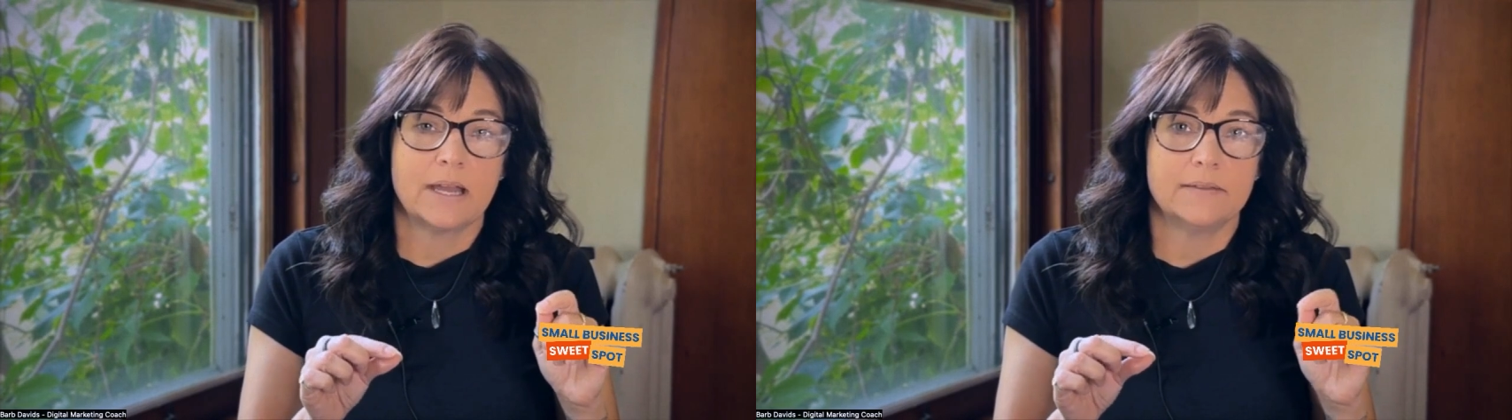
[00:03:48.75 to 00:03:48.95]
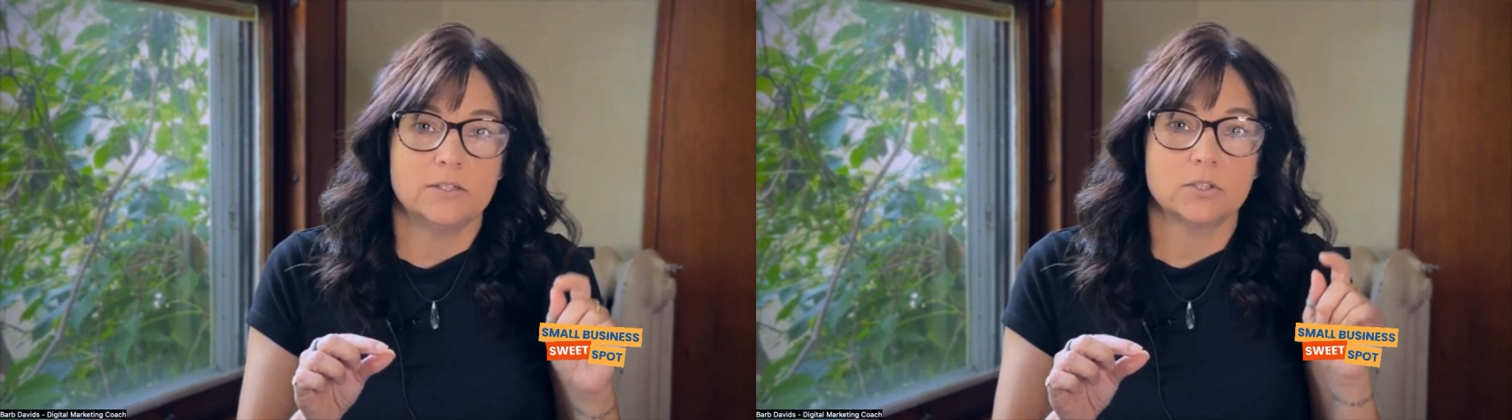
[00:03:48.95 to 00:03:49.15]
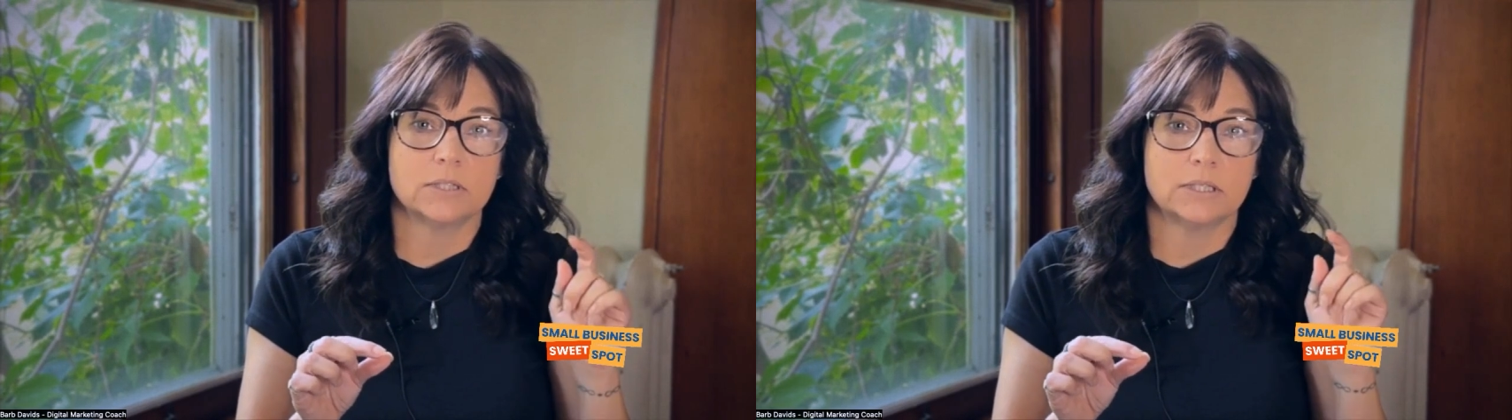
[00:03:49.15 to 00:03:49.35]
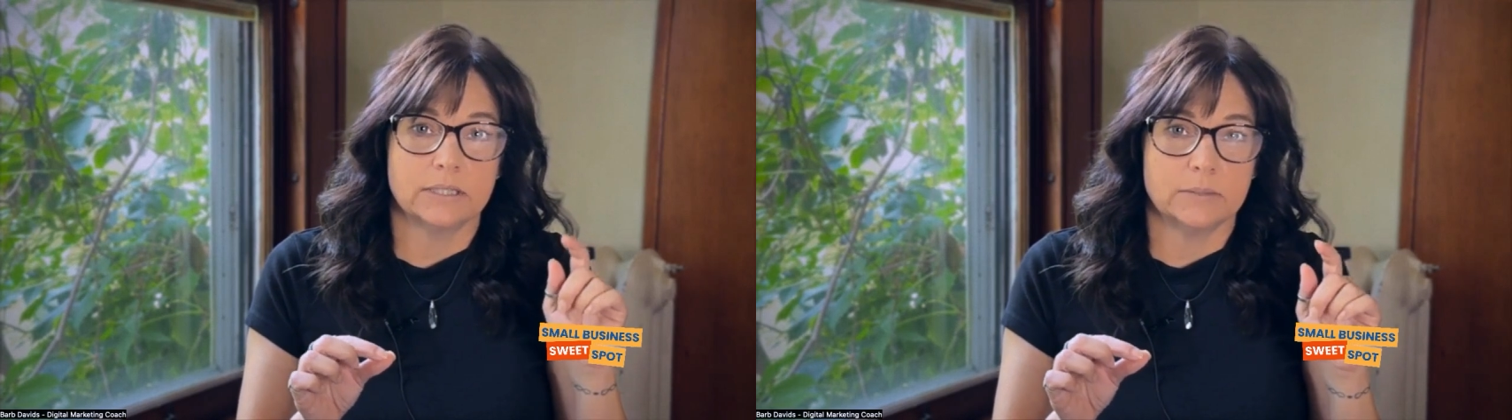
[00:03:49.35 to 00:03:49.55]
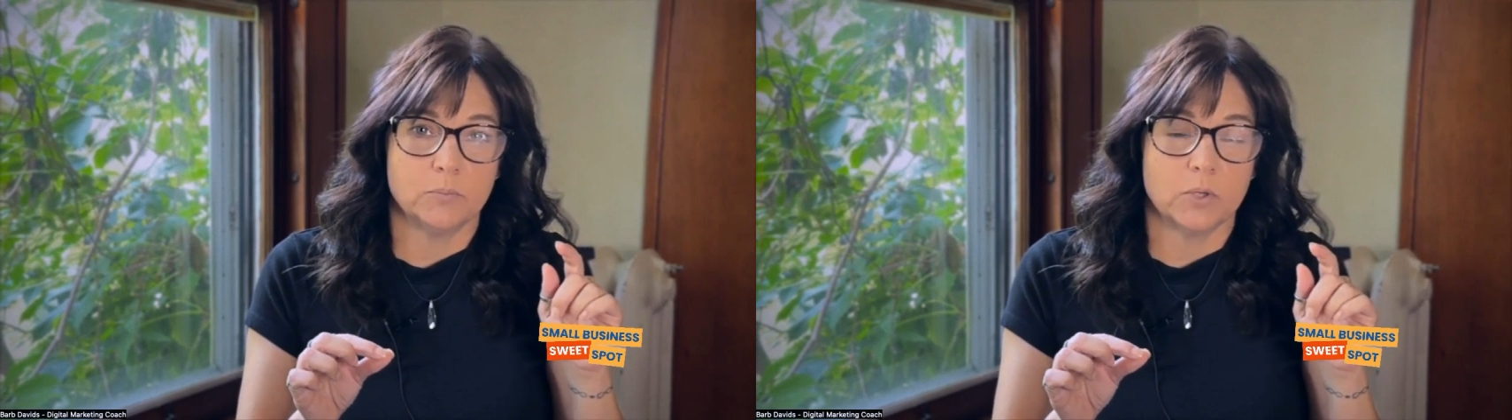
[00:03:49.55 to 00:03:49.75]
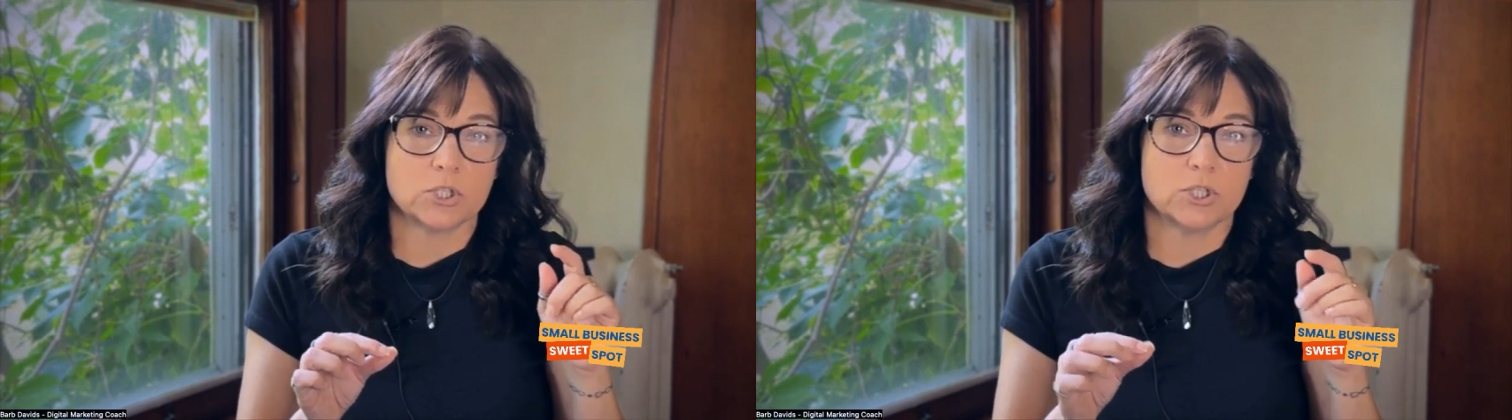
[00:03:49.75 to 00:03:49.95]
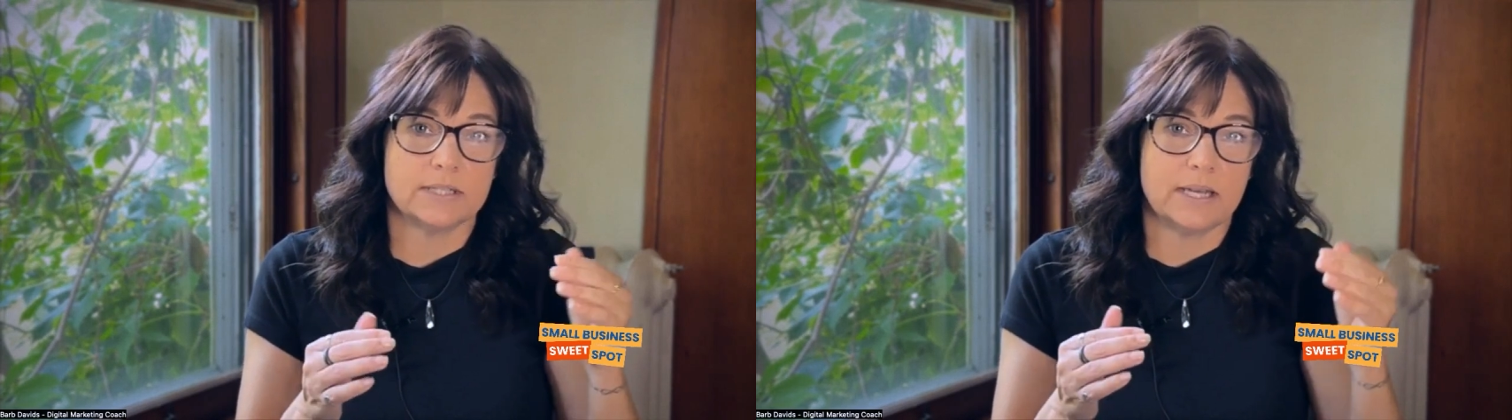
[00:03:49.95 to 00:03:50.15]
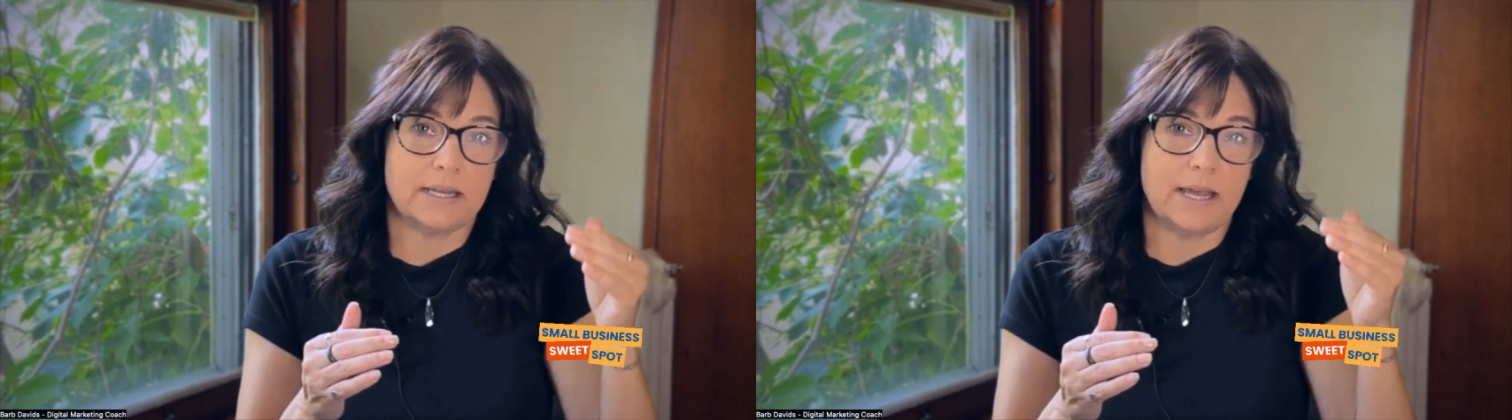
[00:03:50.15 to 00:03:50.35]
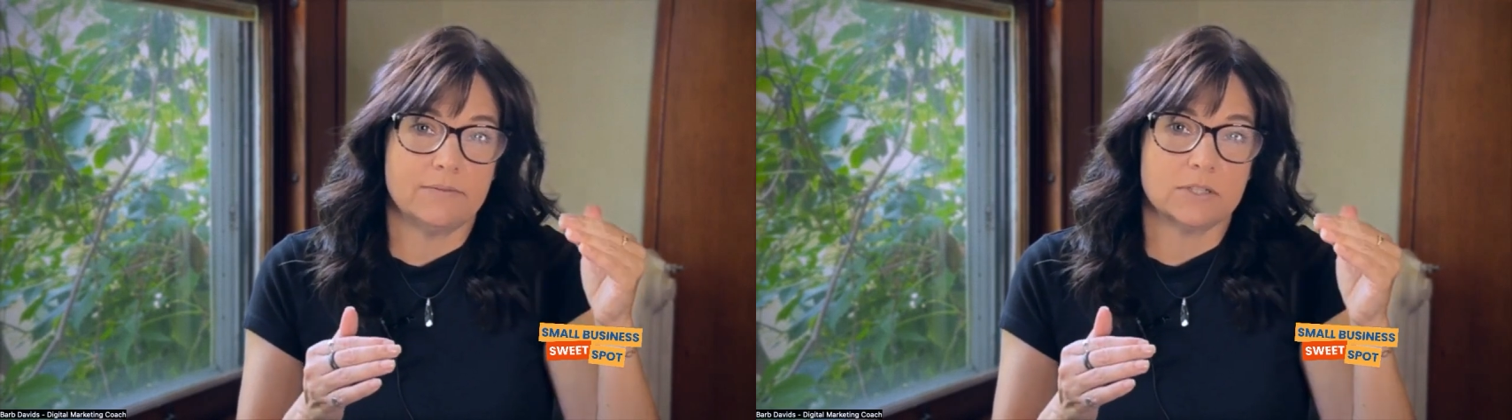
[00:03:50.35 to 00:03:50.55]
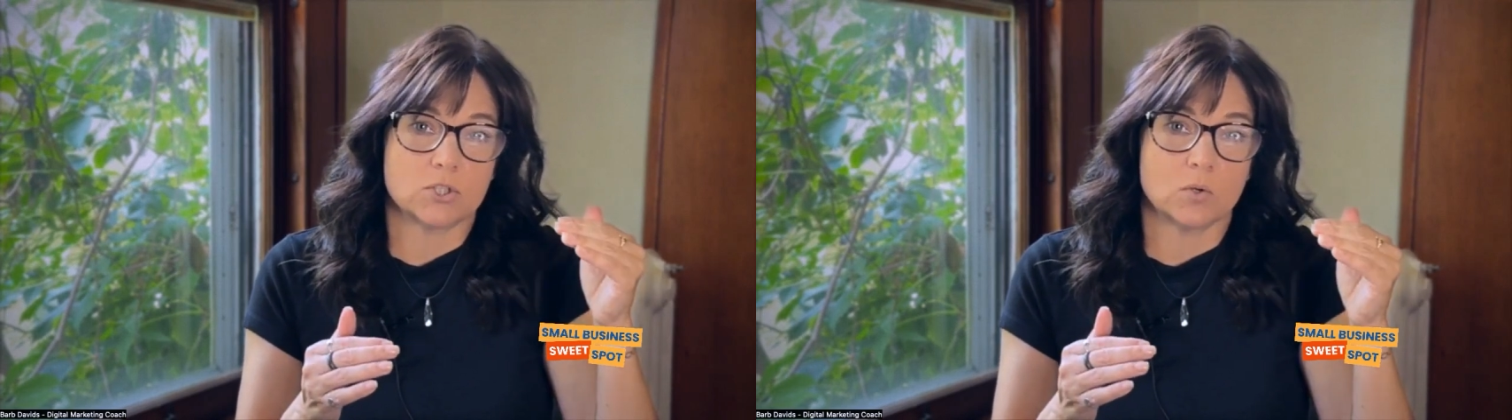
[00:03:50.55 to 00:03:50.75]
And then you're going to click impressions and have
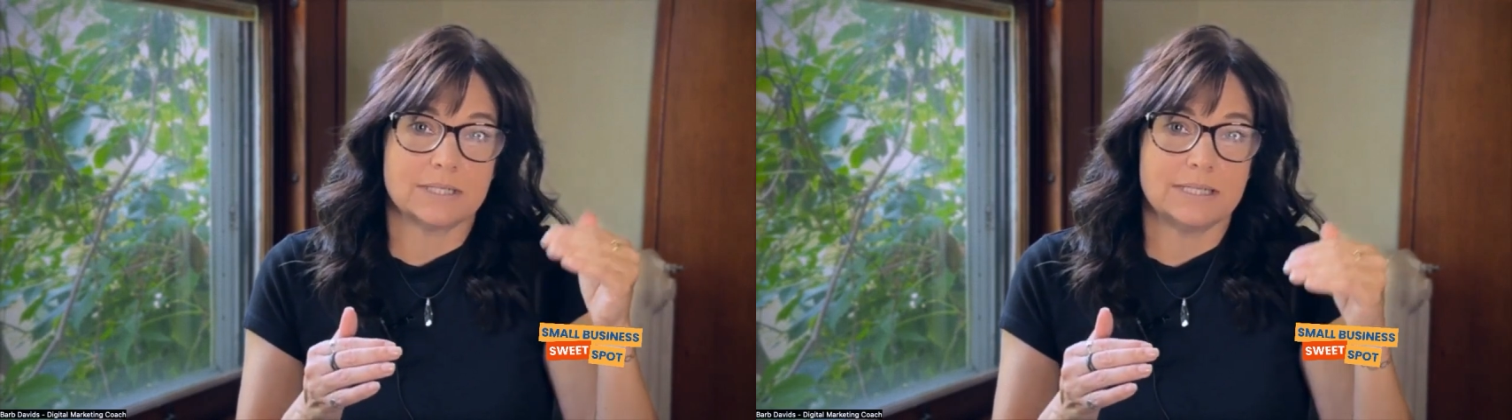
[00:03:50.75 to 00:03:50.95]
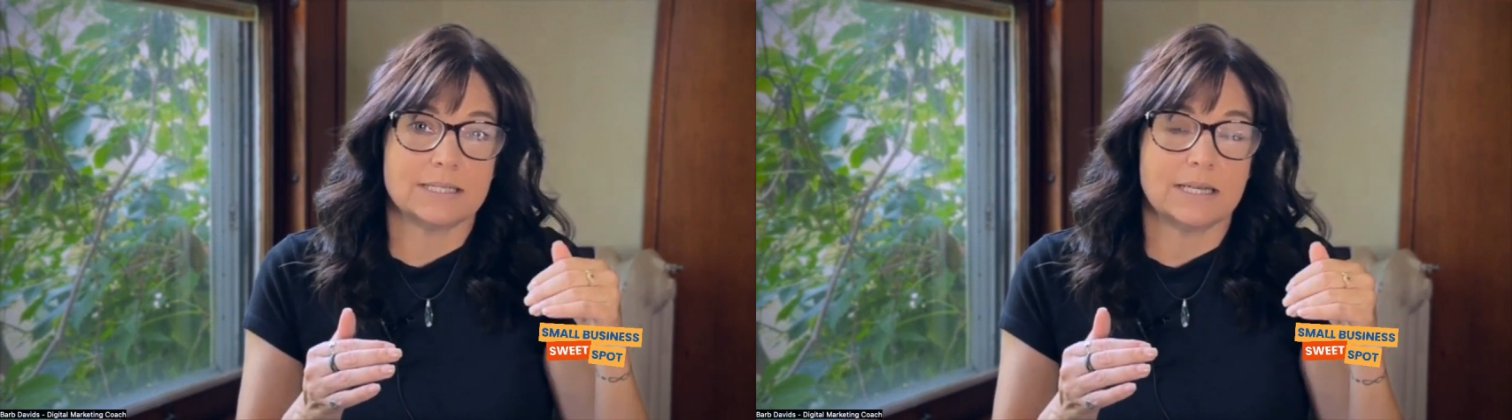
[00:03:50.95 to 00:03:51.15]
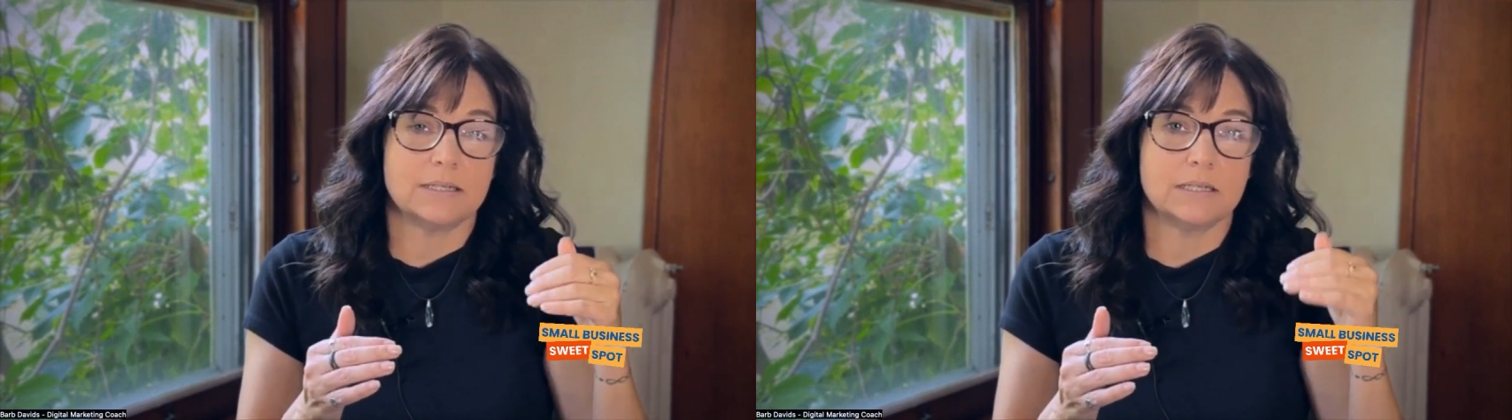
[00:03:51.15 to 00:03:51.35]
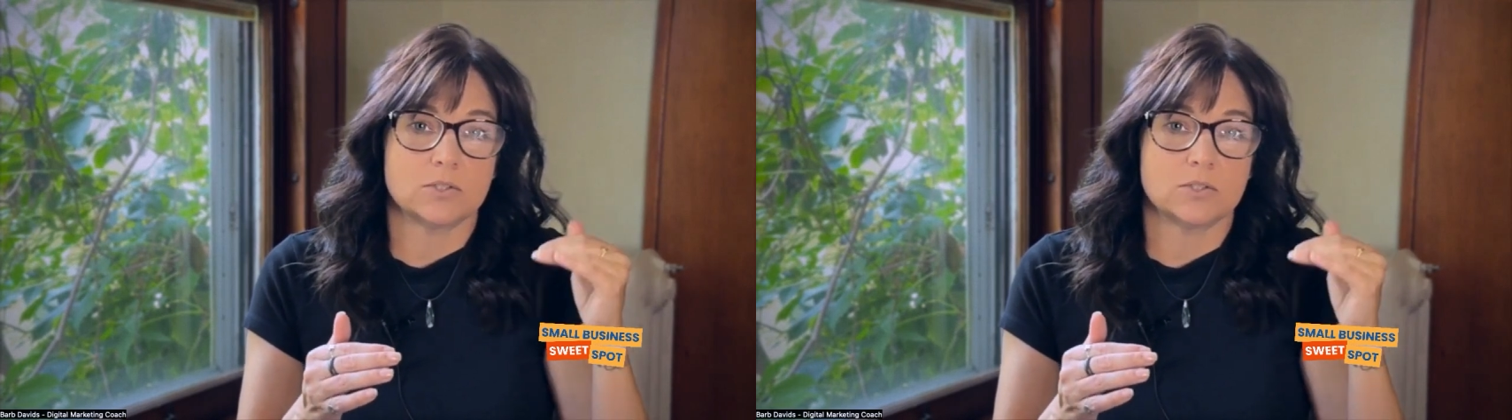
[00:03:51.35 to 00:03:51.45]
it sort descending,